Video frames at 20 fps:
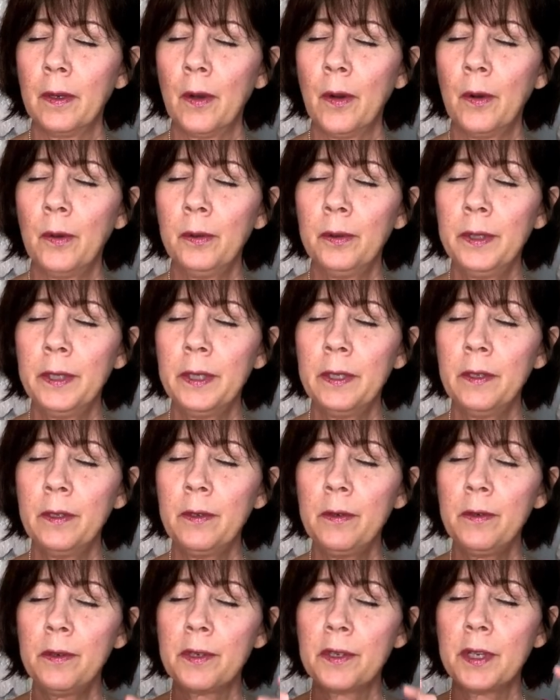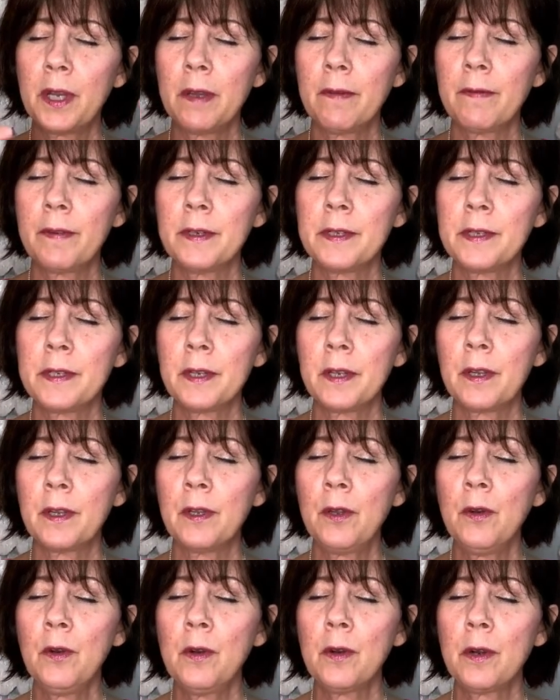holding you safe and
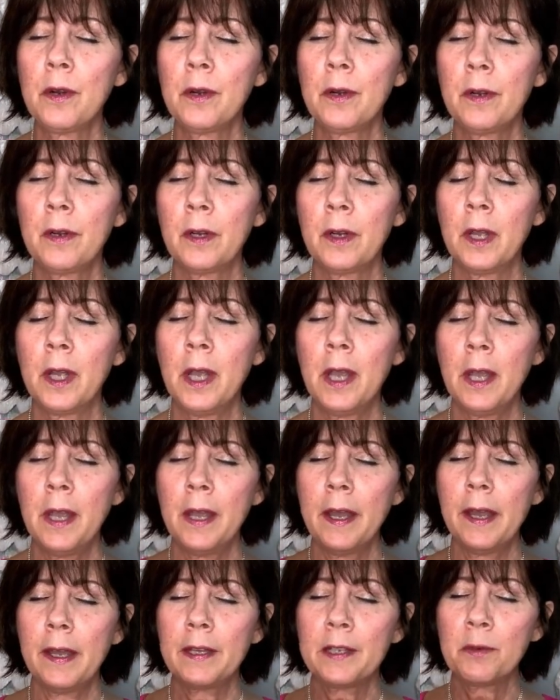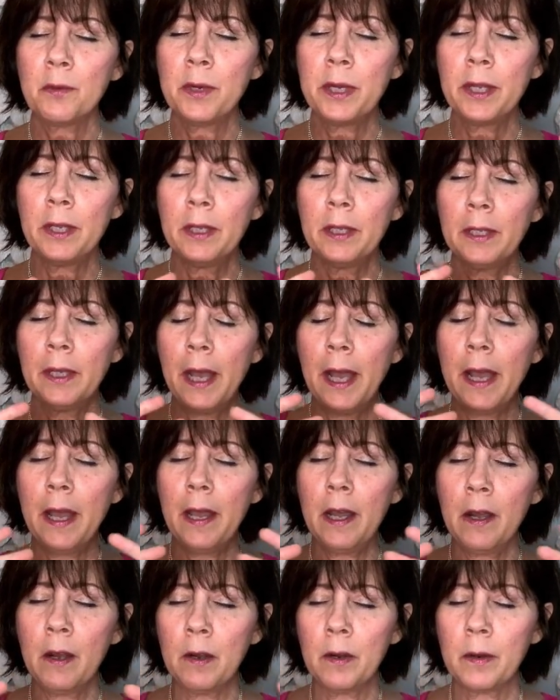secure as we
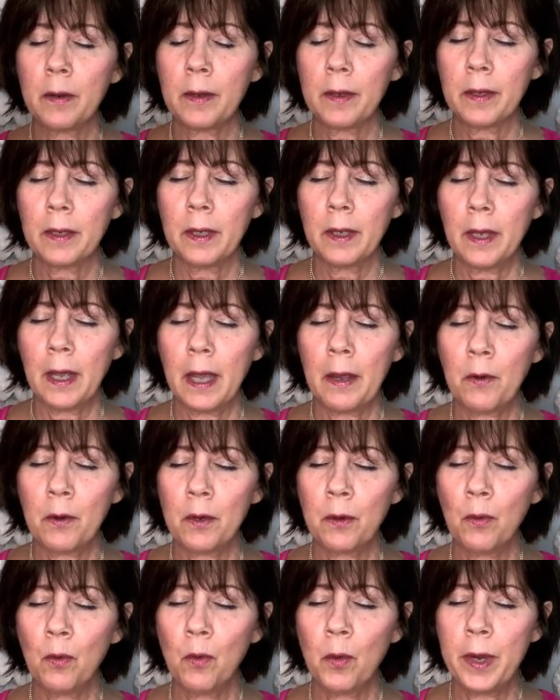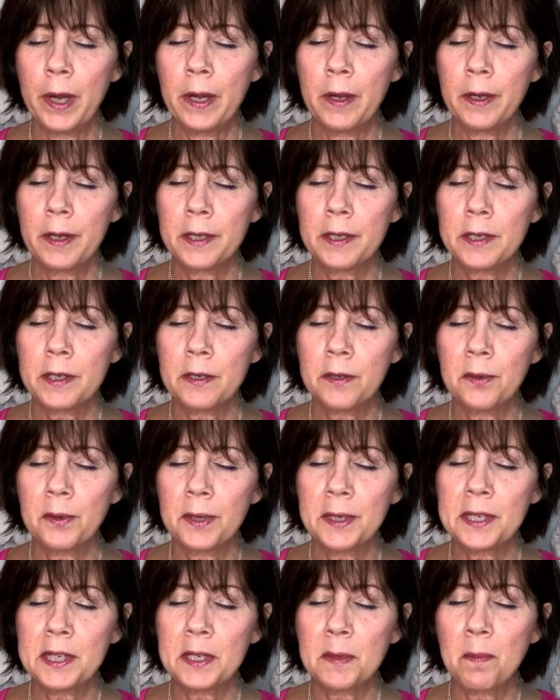allow our awareness to
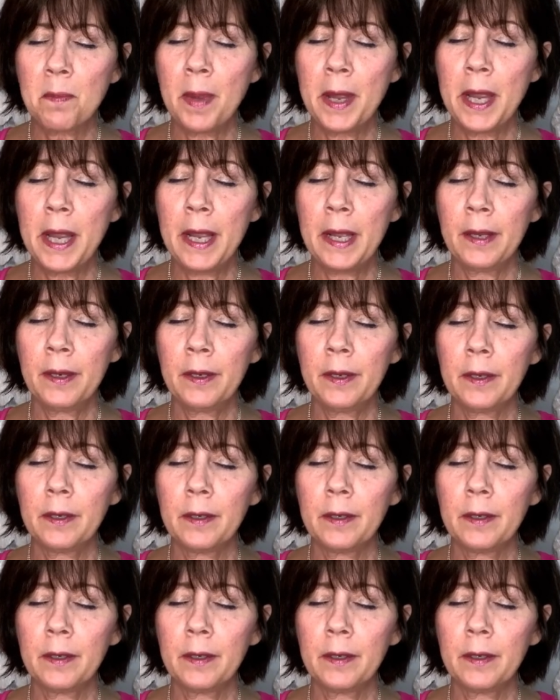expand